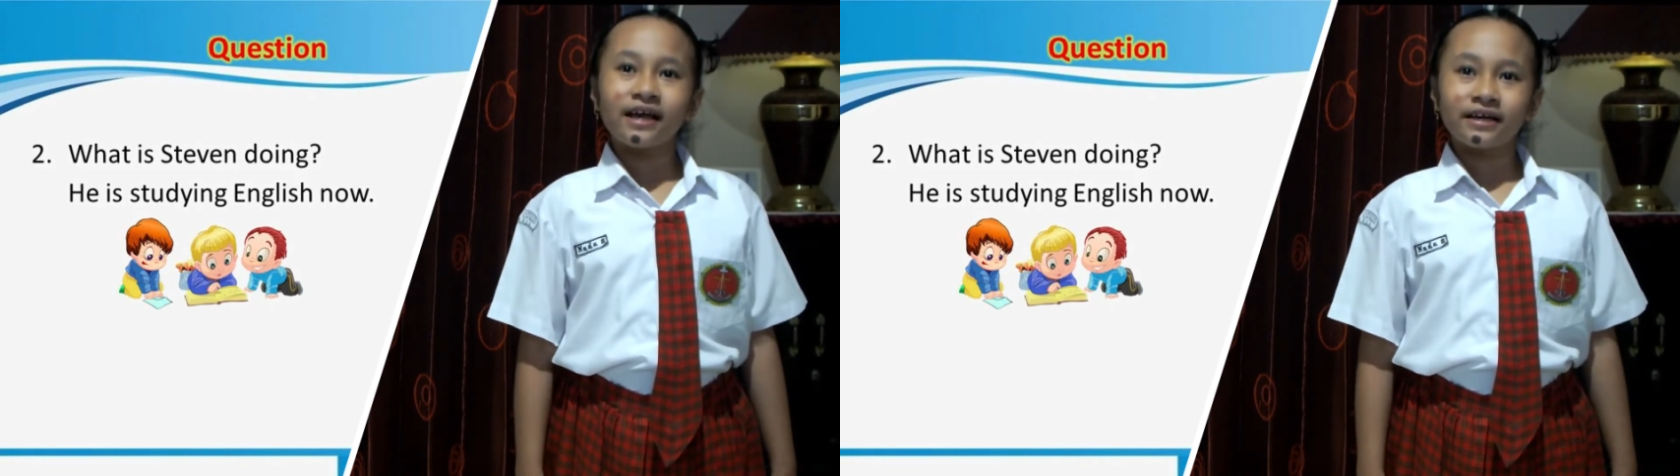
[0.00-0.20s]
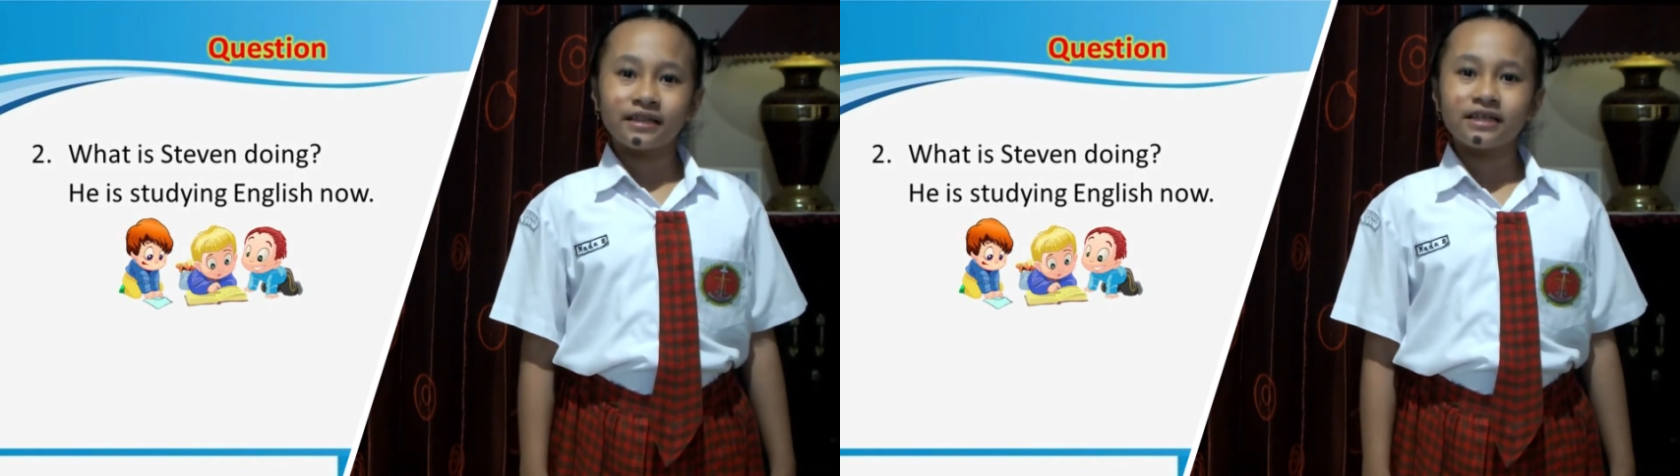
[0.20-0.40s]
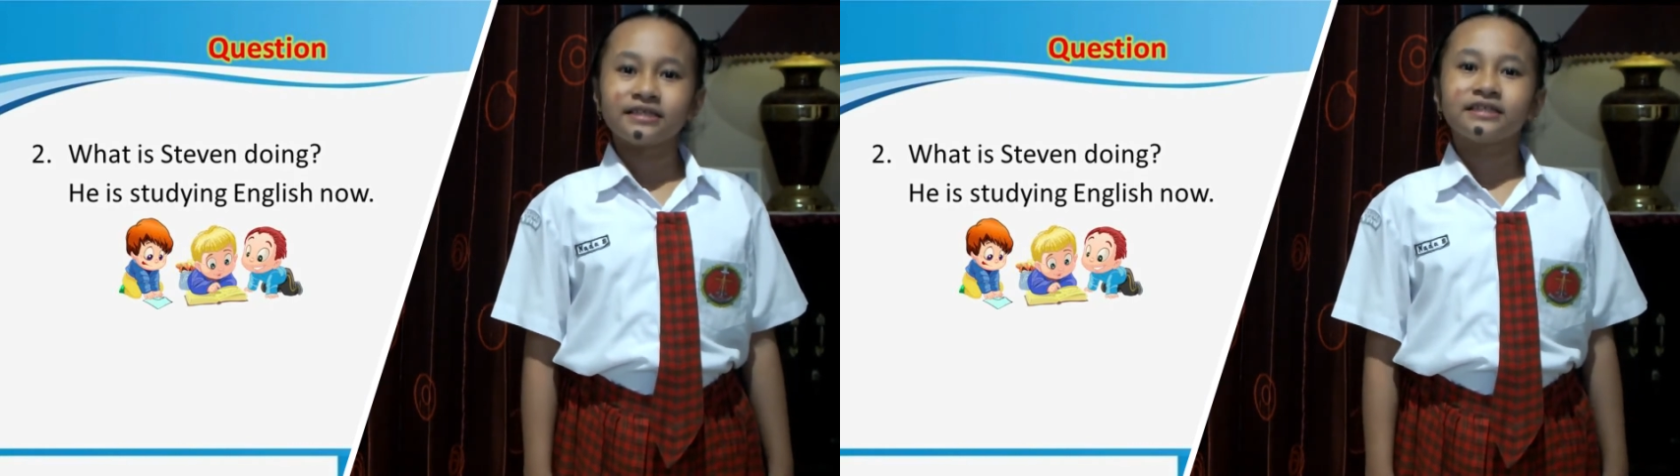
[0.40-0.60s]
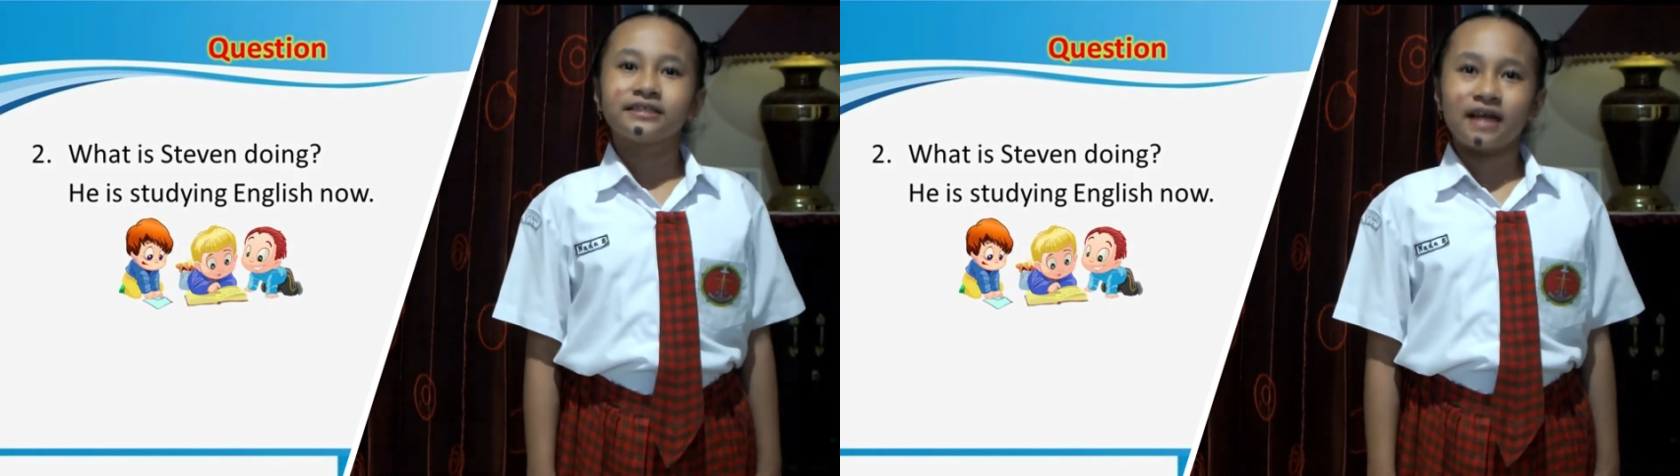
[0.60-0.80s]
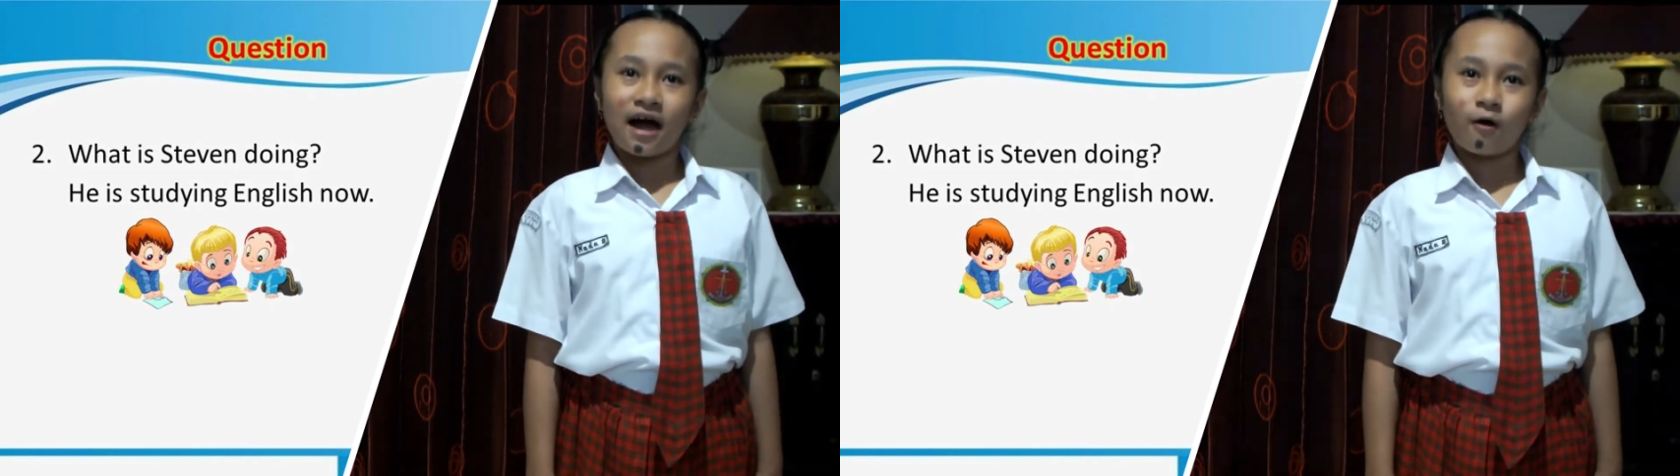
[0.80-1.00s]

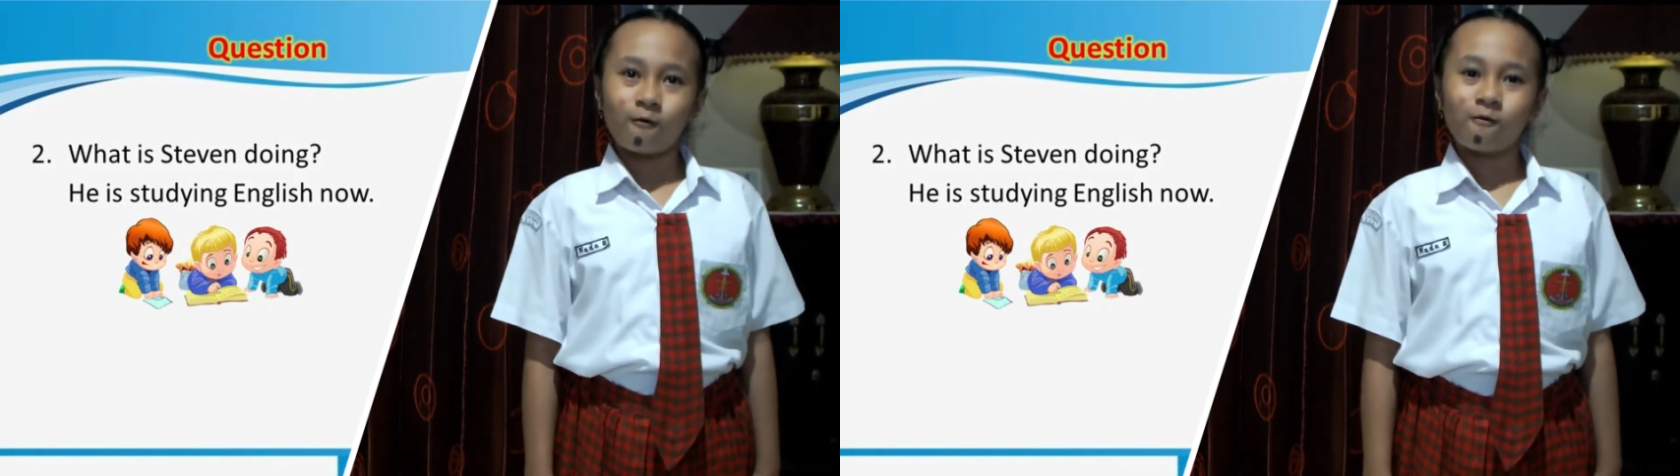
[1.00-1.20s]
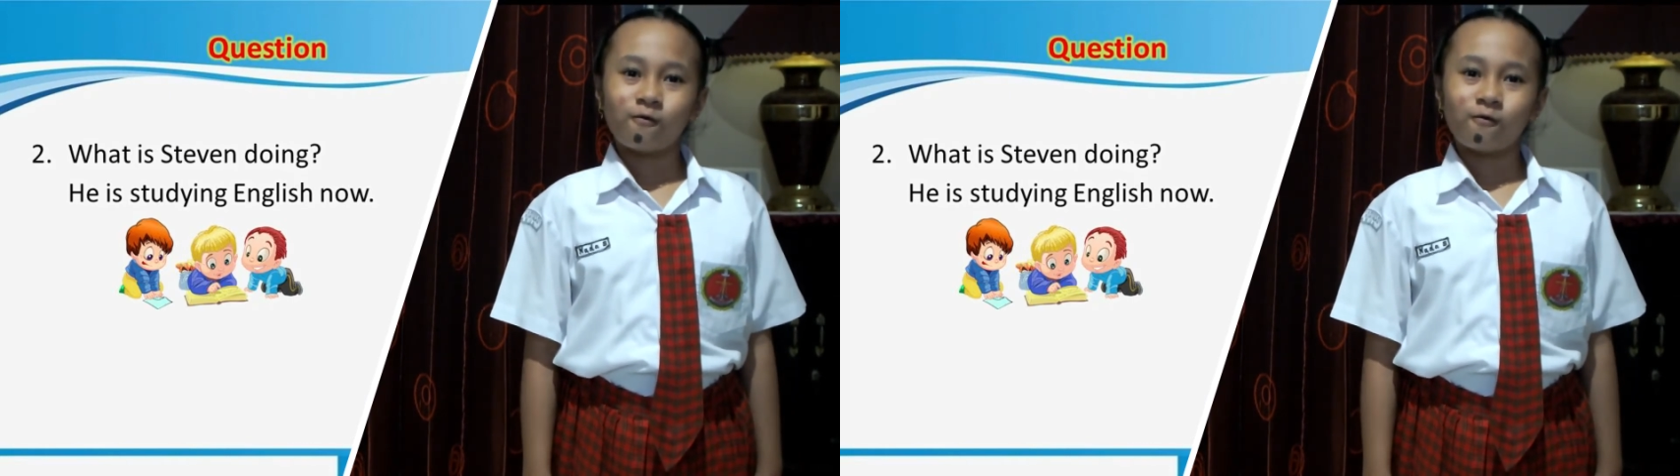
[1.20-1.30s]
English now.